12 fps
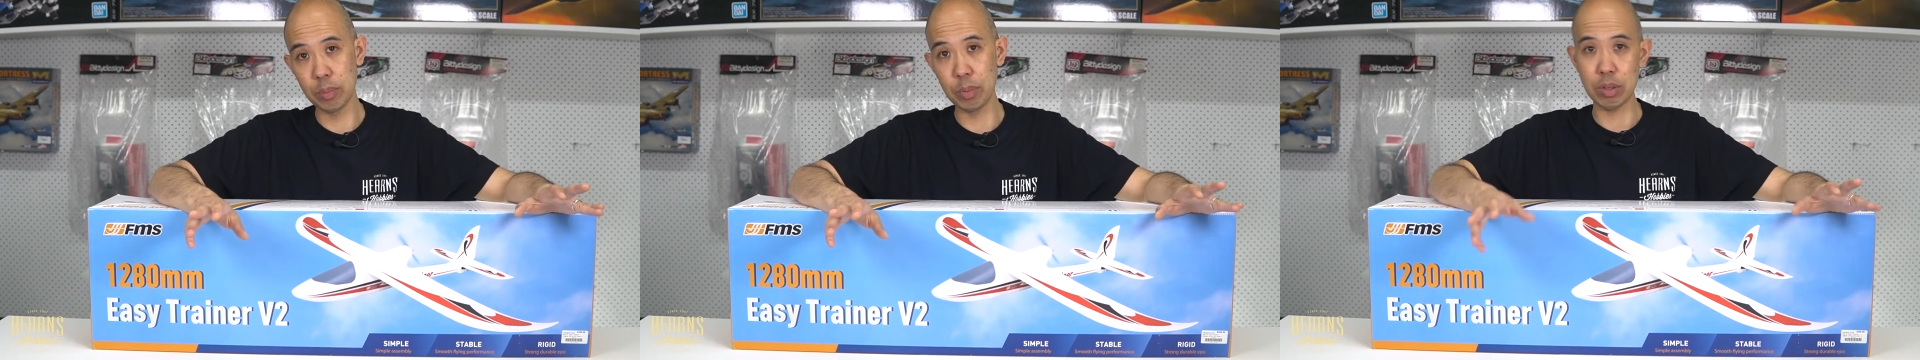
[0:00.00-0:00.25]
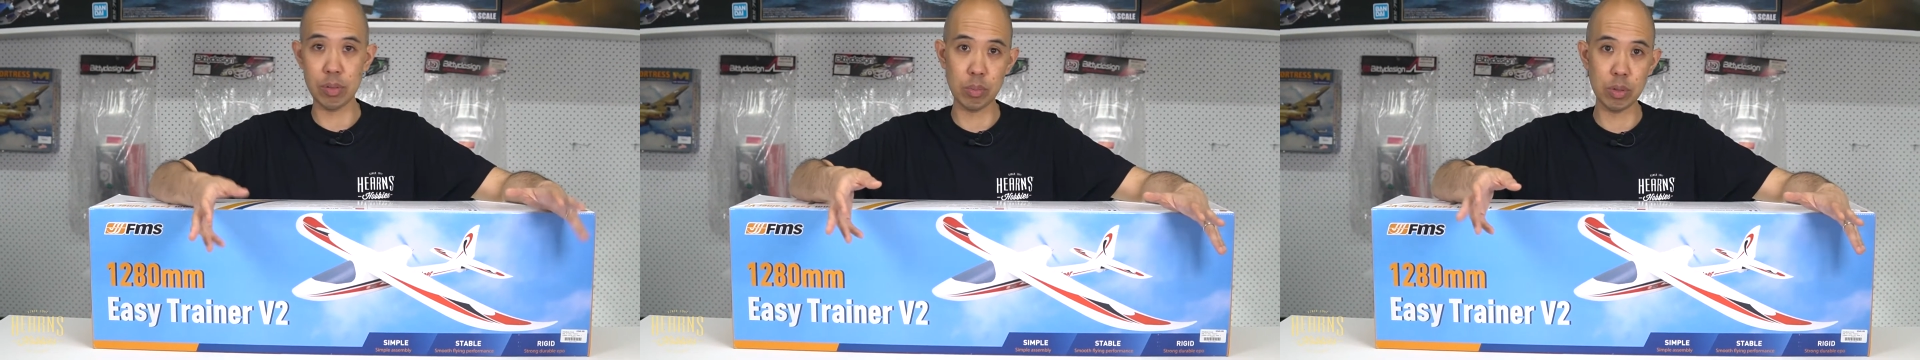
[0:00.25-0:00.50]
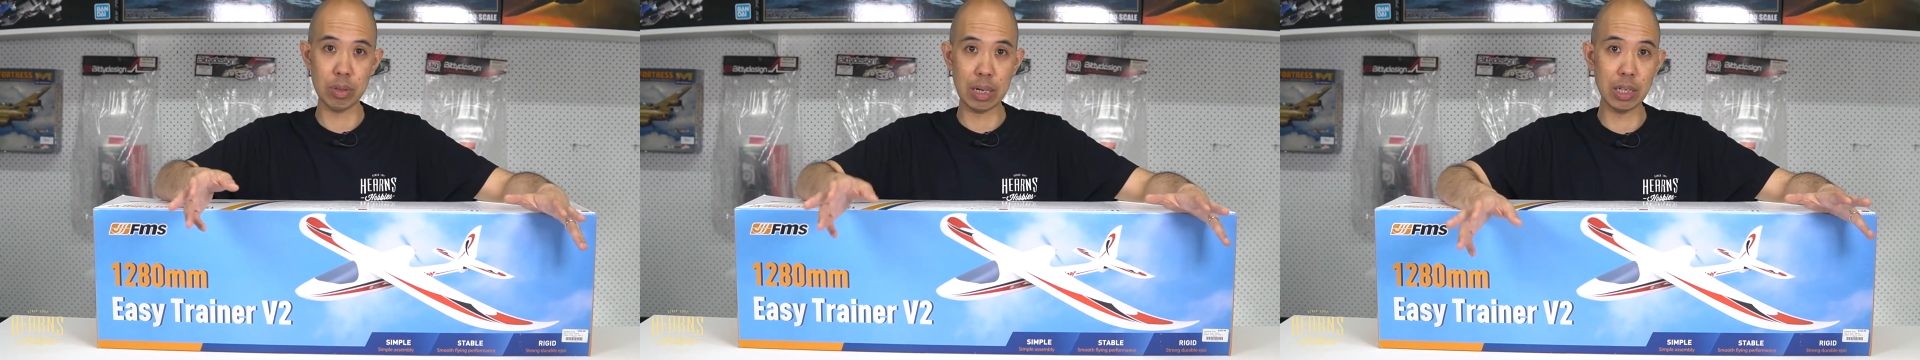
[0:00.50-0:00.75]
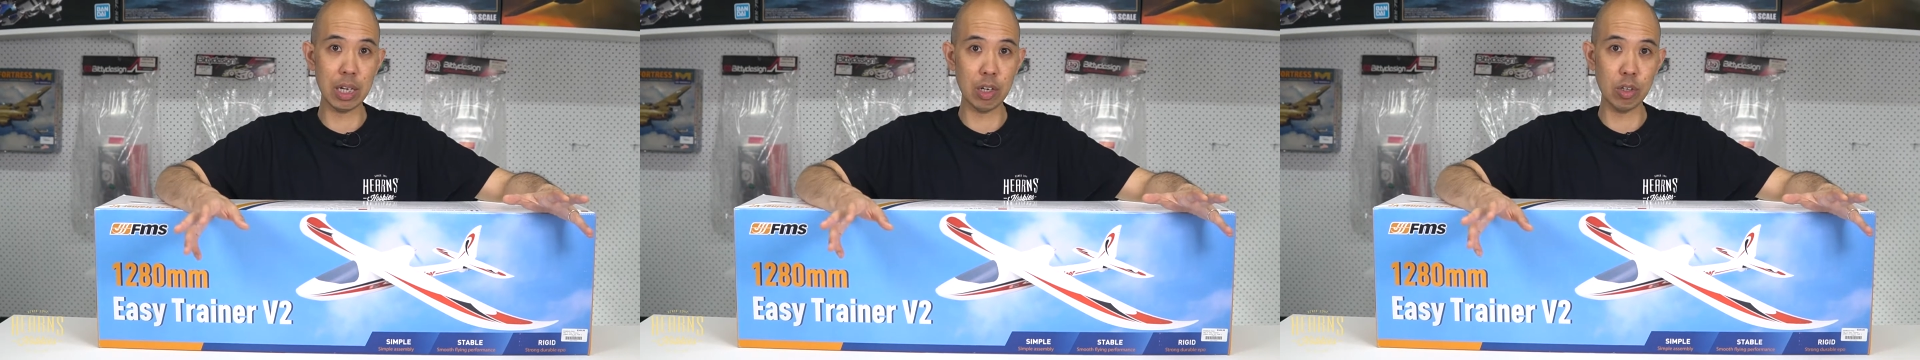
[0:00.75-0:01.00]
because sometimes
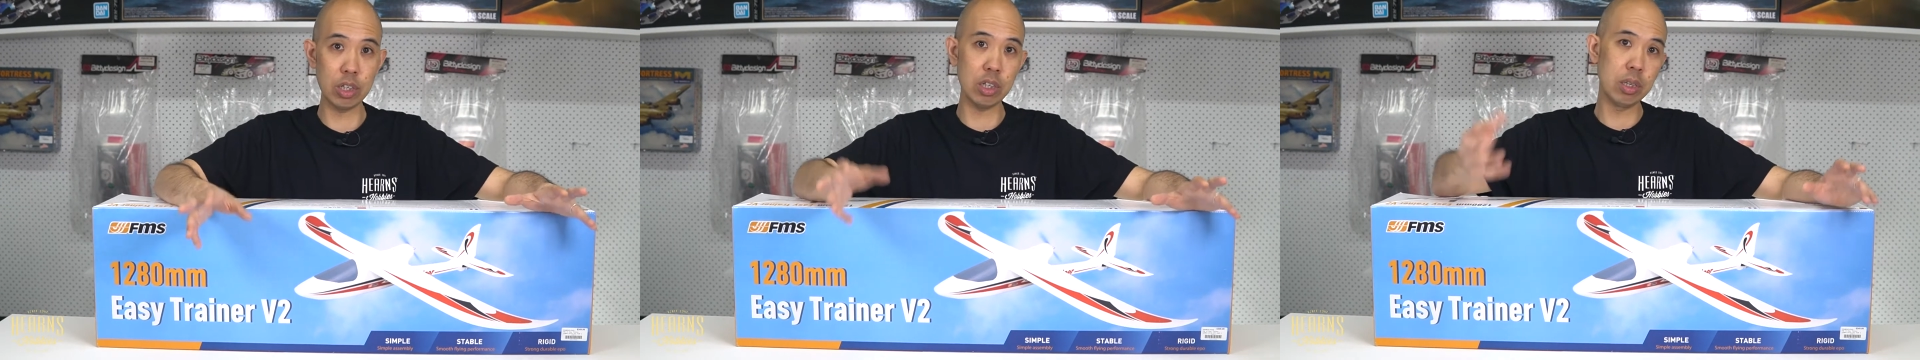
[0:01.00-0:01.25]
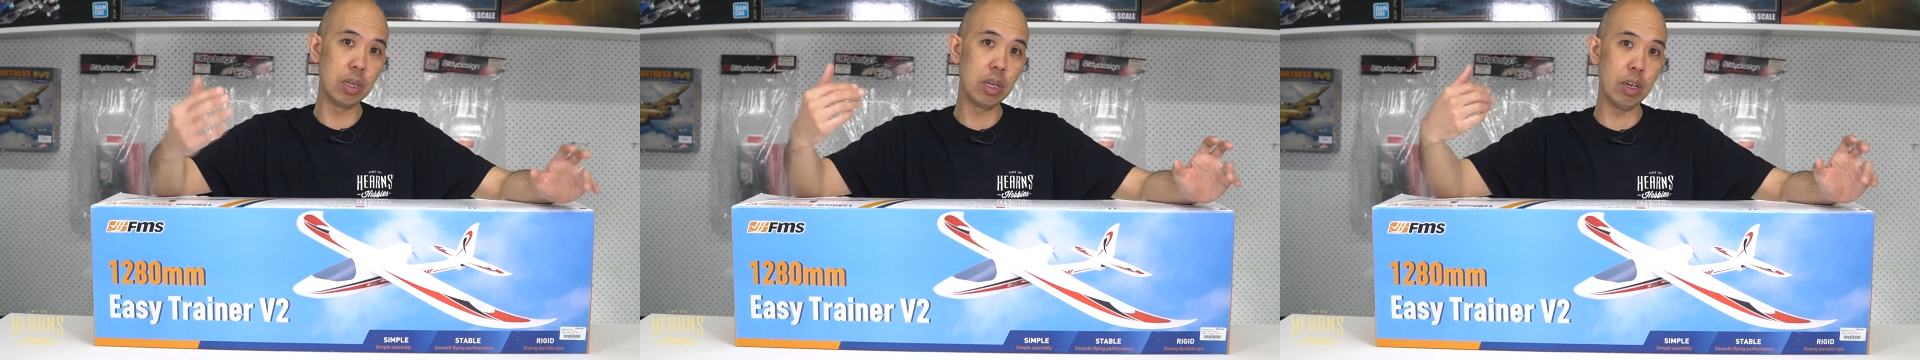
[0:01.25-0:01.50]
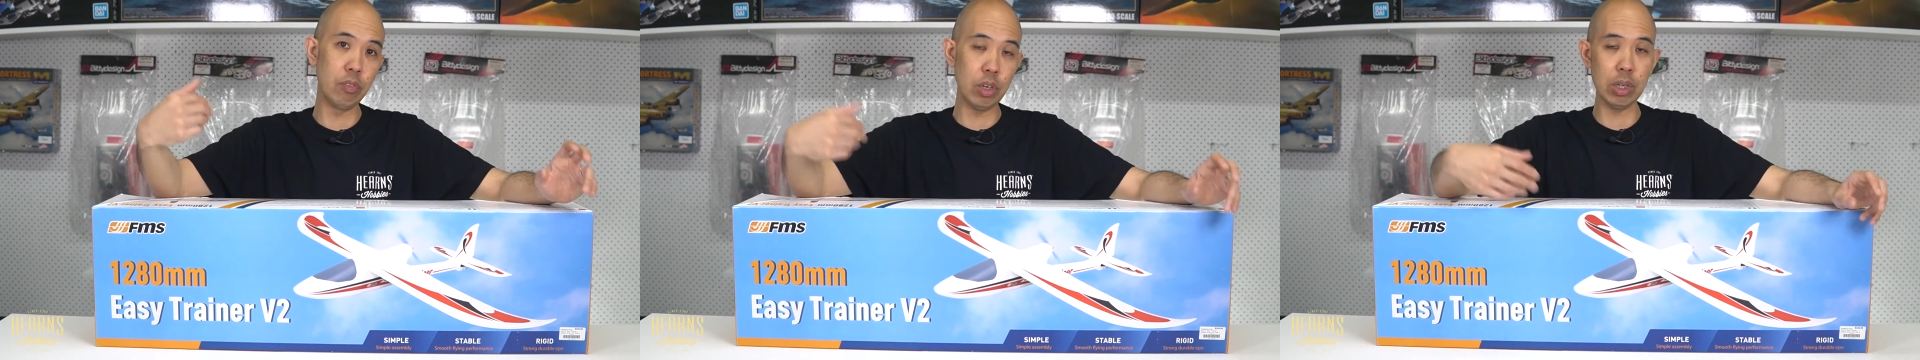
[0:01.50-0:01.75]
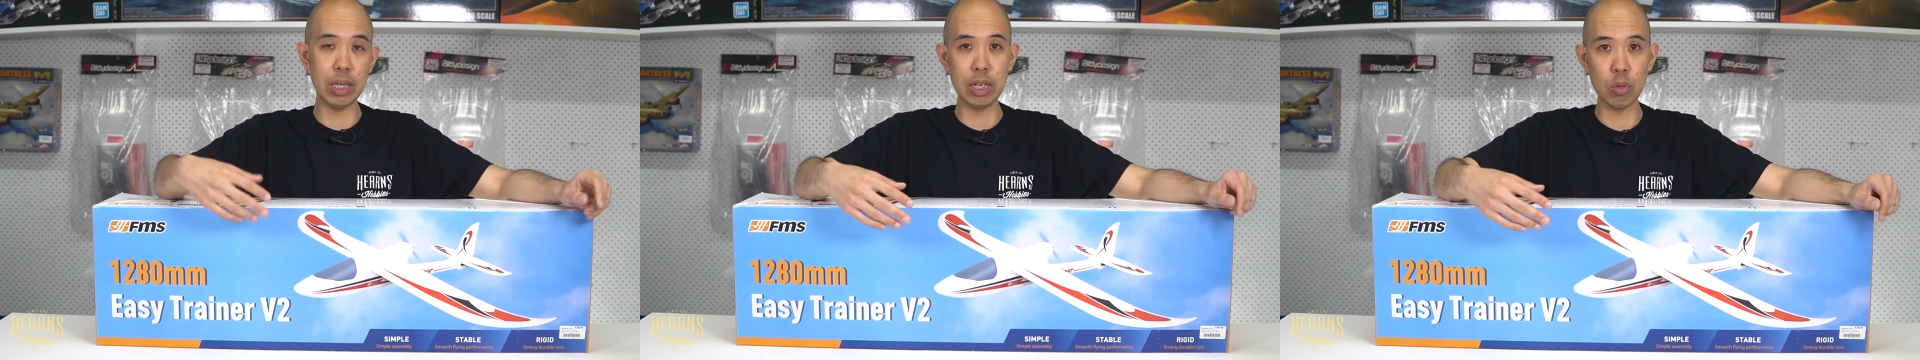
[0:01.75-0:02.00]
undercarriage, if you
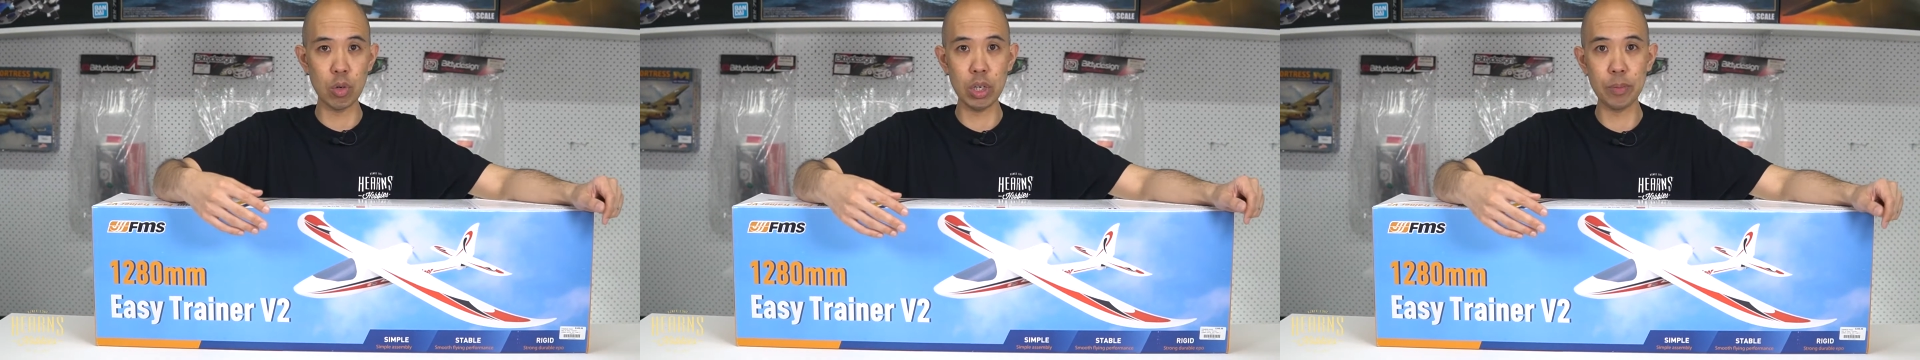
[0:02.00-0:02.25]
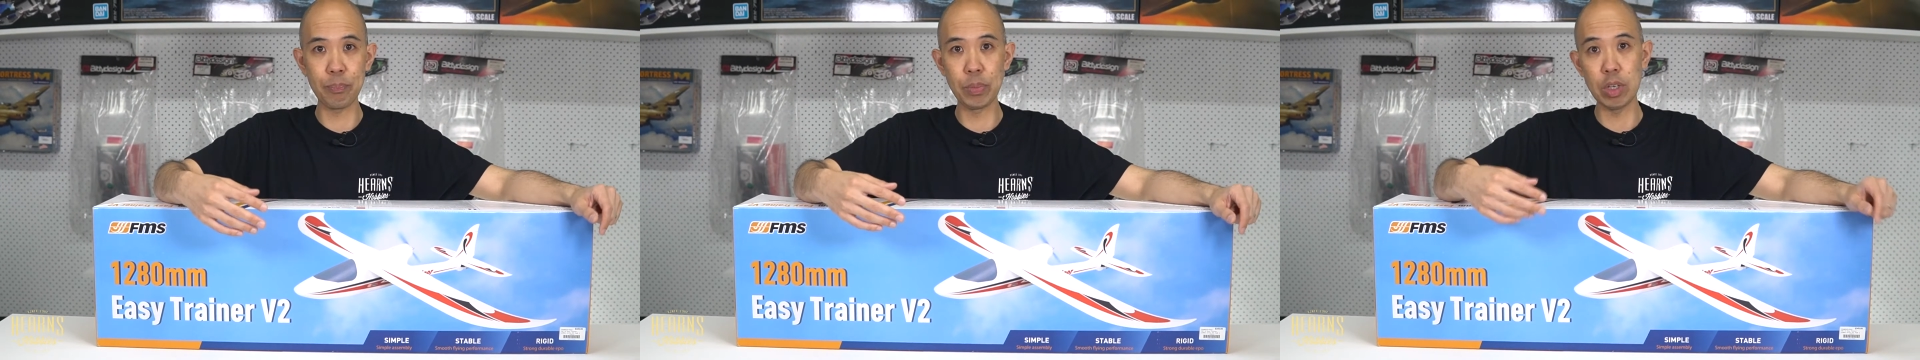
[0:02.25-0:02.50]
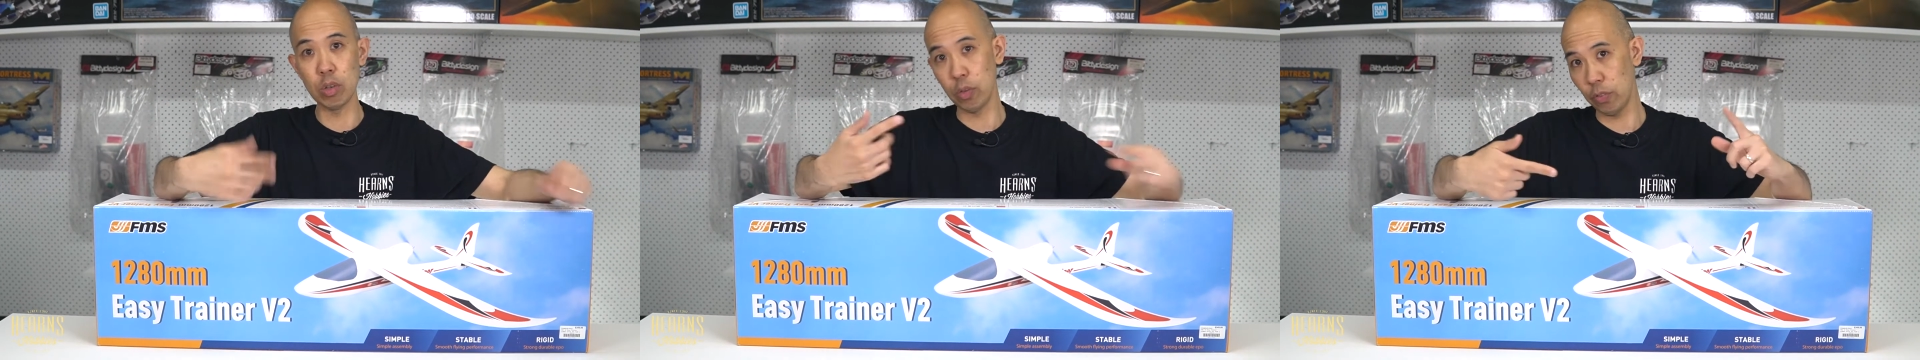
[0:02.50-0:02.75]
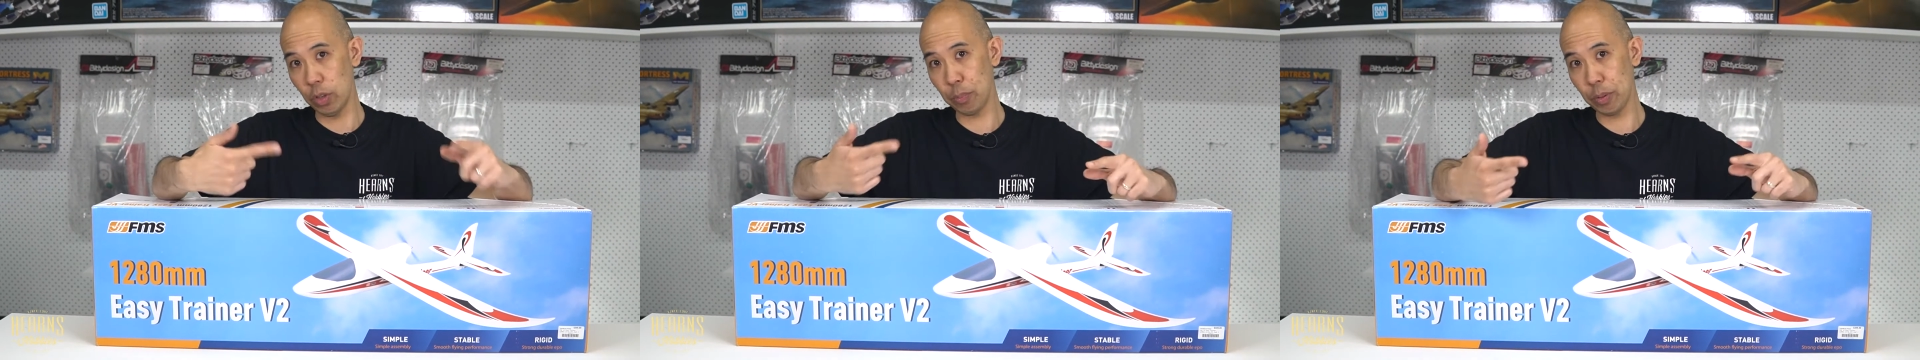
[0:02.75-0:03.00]
don't land right, it will
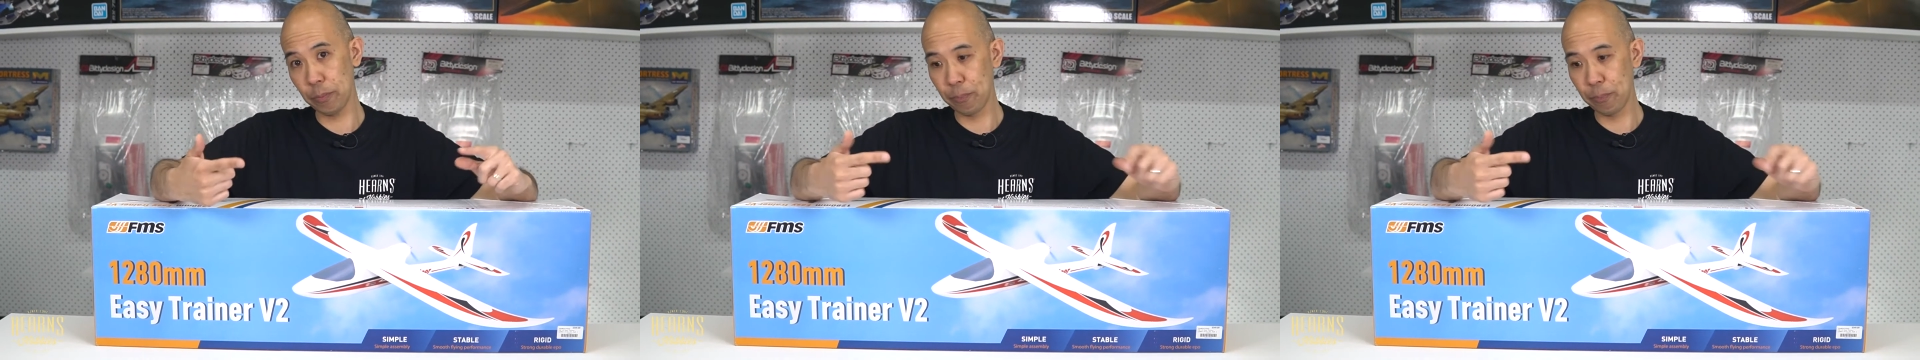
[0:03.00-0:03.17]
flip.